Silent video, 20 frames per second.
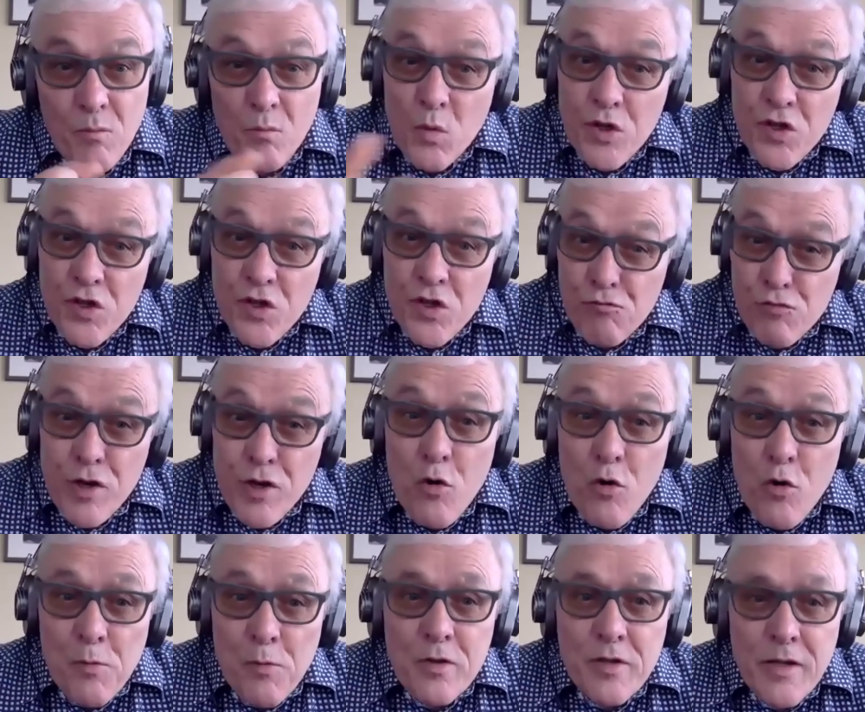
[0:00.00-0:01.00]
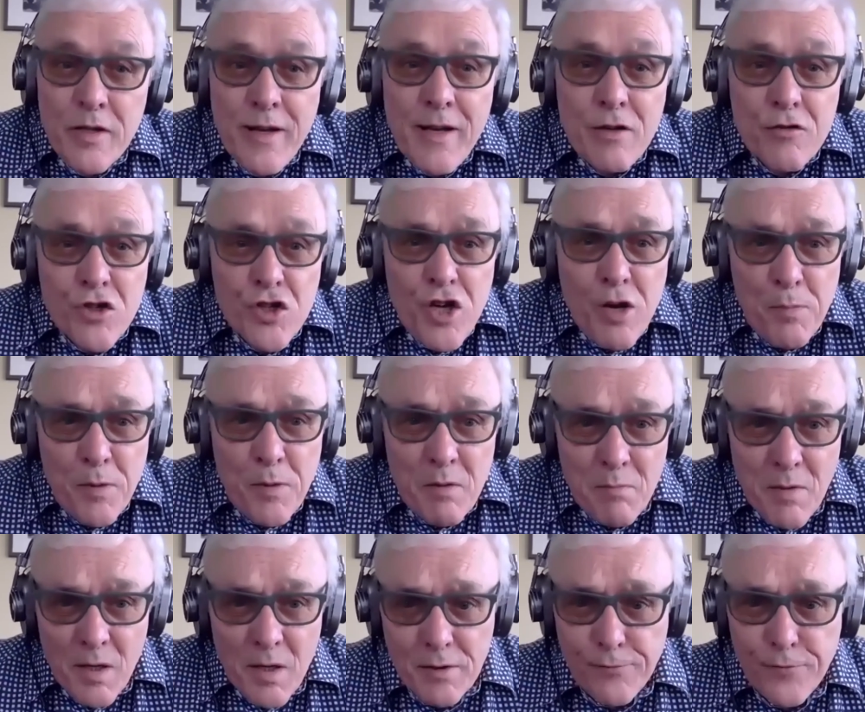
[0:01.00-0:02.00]
which renewables are now cheaper than
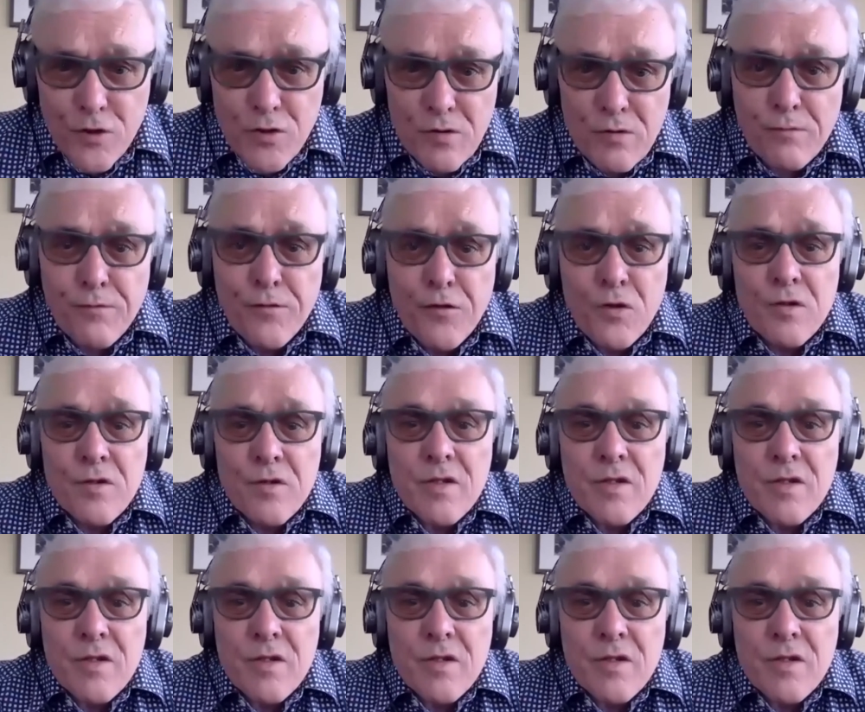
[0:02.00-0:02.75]
most fossil fuels.